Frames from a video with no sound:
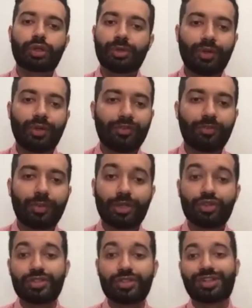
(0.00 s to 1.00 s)
5
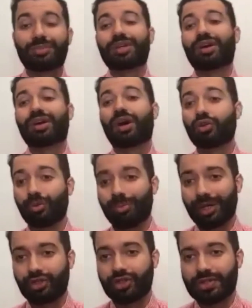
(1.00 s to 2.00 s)
pages, it can be 100
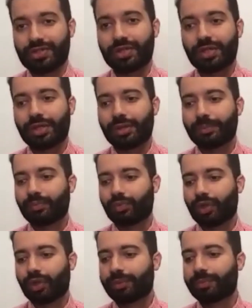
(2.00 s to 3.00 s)
pages,
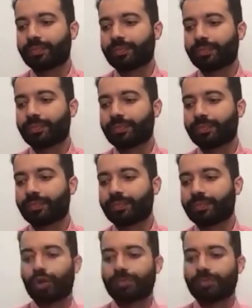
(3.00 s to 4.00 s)
right?
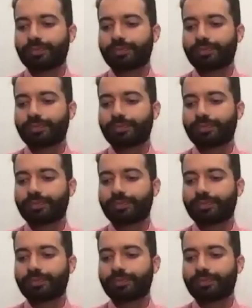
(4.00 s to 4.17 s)
So